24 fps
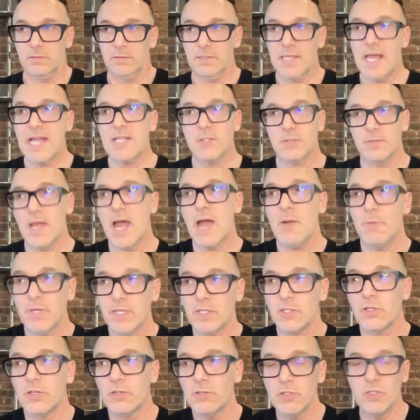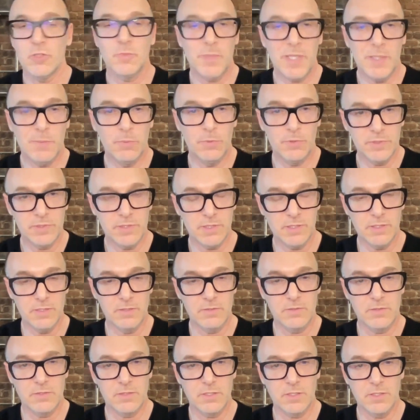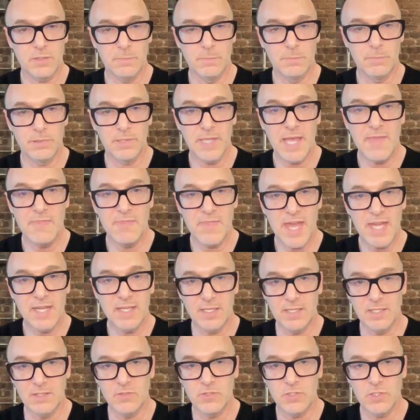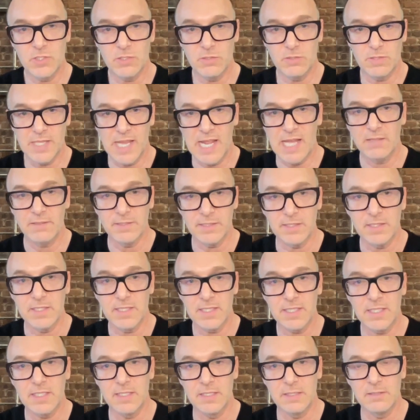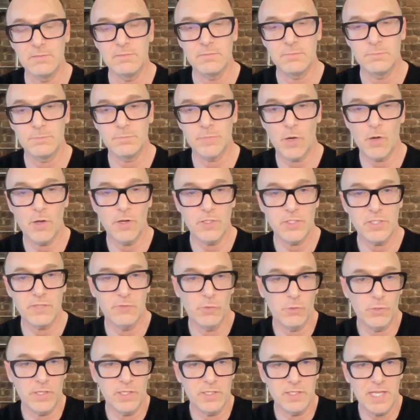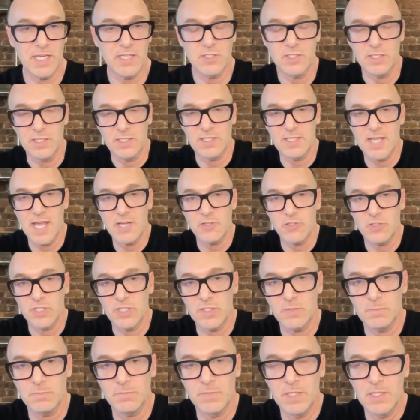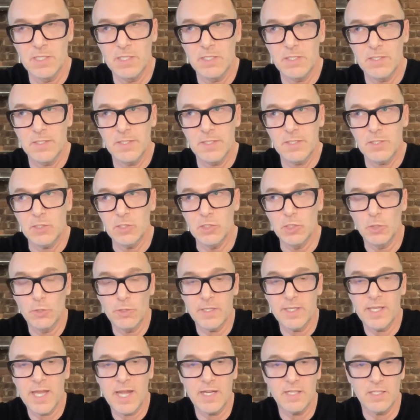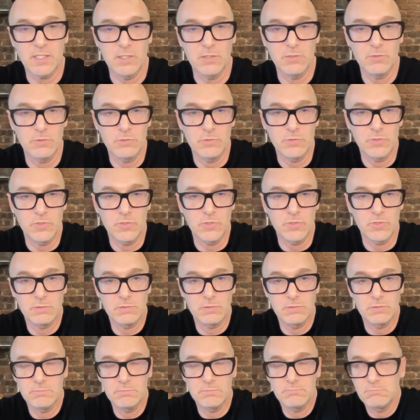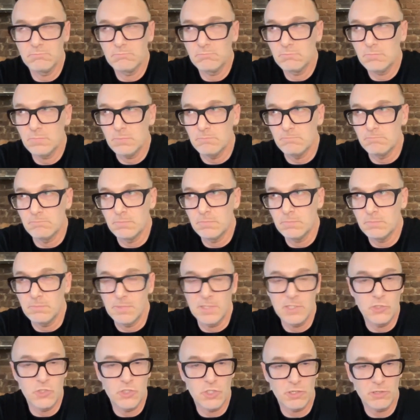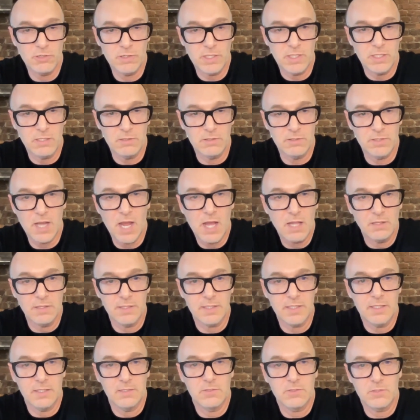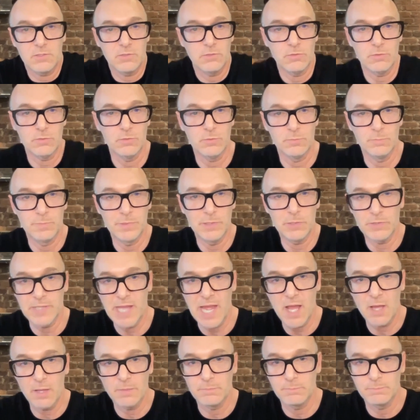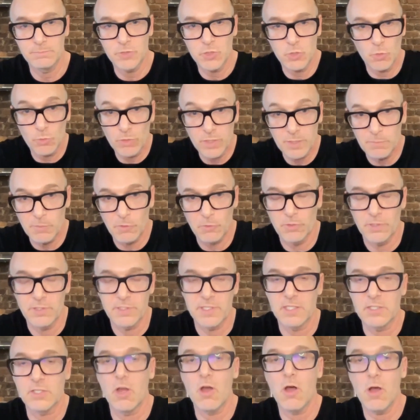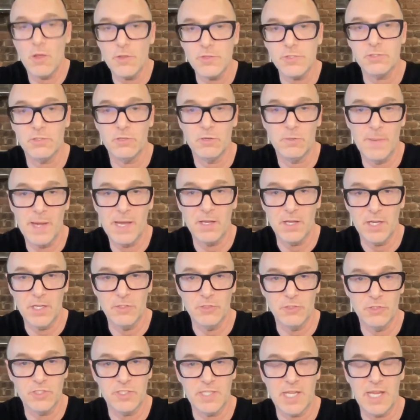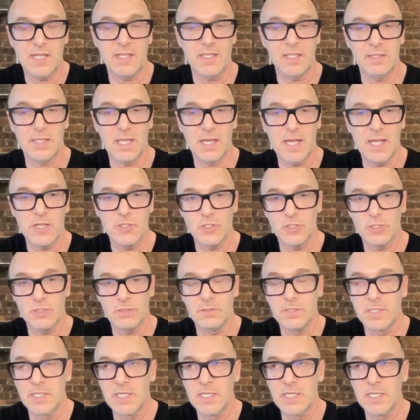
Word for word: that's I would encourage people to to blend that into the L&D parts of the organization. It's not just yeah. learning how to use Midjourney or DALL-E to build out storyboards. It's also about understanding that as you're